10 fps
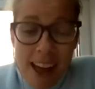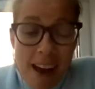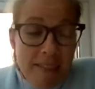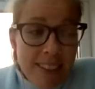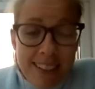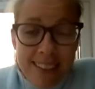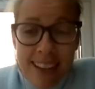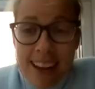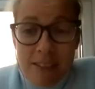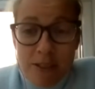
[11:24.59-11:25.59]
since
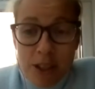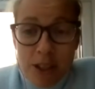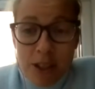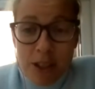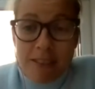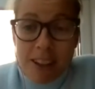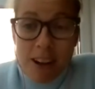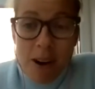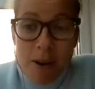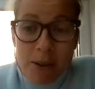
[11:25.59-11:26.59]
then, I've just been
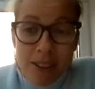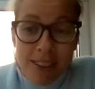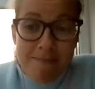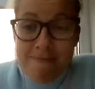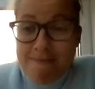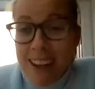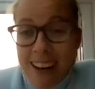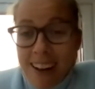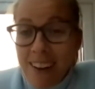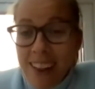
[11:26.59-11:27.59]
in it for the gold. And
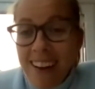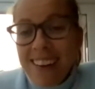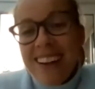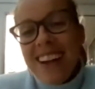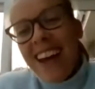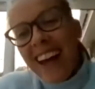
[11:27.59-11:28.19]
then I got that.